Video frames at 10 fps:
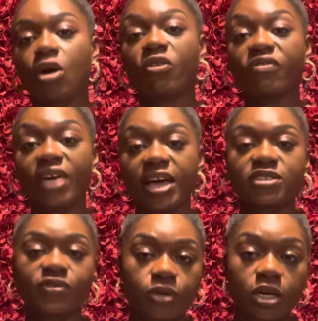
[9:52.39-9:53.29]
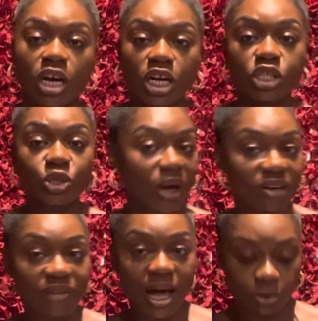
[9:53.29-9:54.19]
oh, fast for
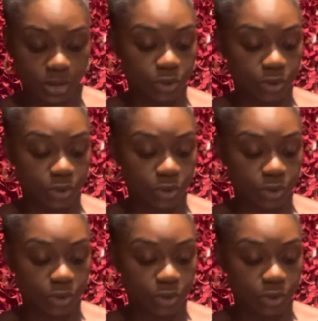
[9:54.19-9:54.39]
12 hours.